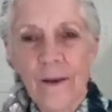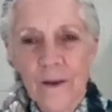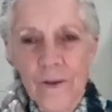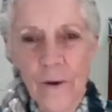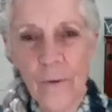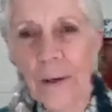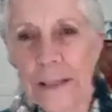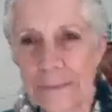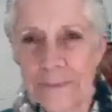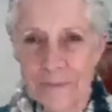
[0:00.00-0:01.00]
So
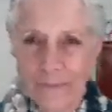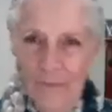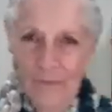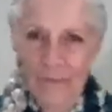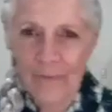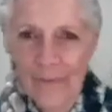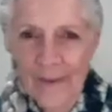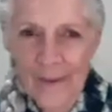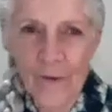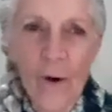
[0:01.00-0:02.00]

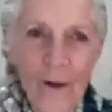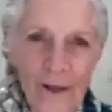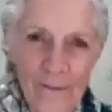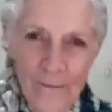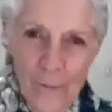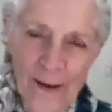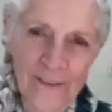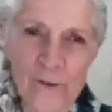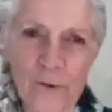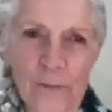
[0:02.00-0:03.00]
you all have
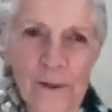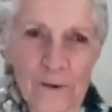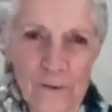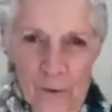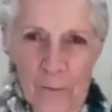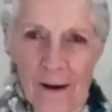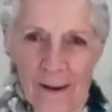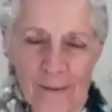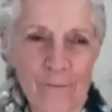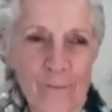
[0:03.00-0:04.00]
practiced with me, you know
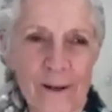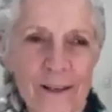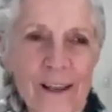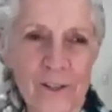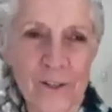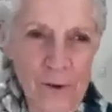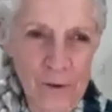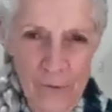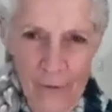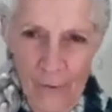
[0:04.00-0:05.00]
my predilection
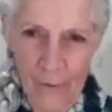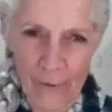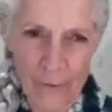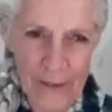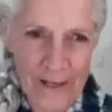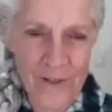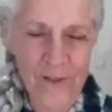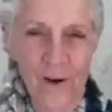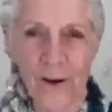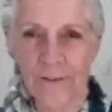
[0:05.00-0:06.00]
for being
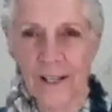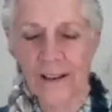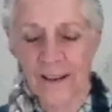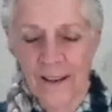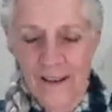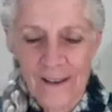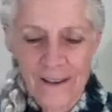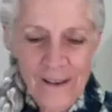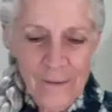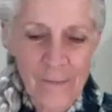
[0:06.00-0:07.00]
soft, and
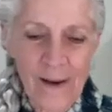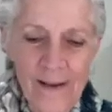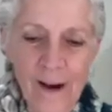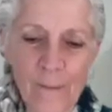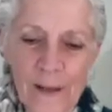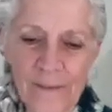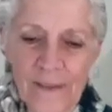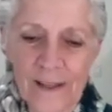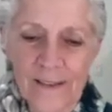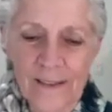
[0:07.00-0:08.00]
my comment
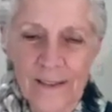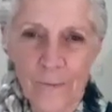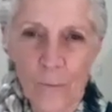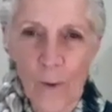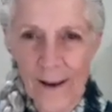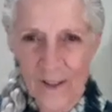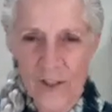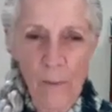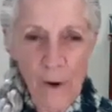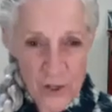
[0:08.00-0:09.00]
that why
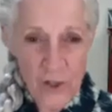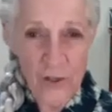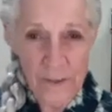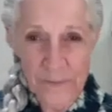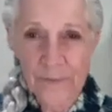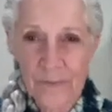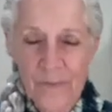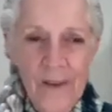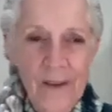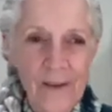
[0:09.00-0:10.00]
it's martial
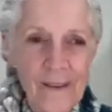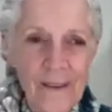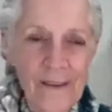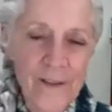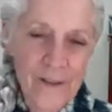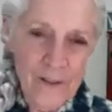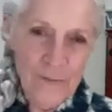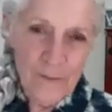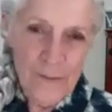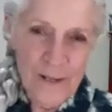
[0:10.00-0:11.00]

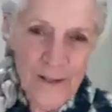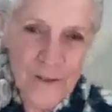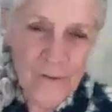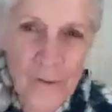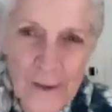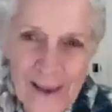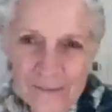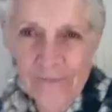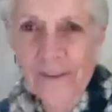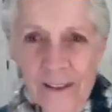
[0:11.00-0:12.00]
is because if you can't
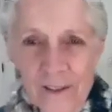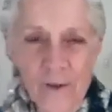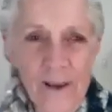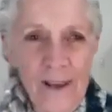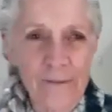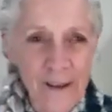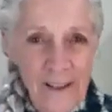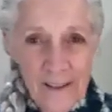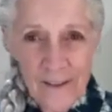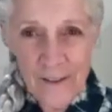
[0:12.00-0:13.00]
feel it, you can't fight
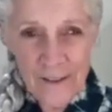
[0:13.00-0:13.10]
it.